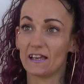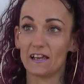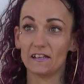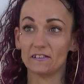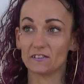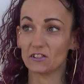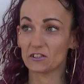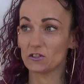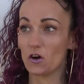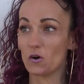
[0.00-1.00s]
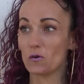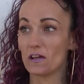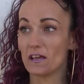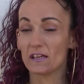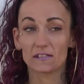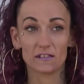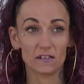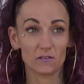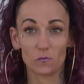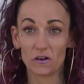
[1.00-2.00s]
and just know
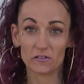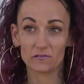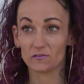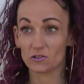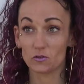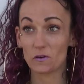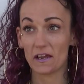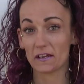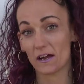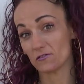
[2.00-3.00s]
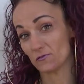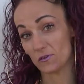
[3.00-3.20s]
to where to hang out,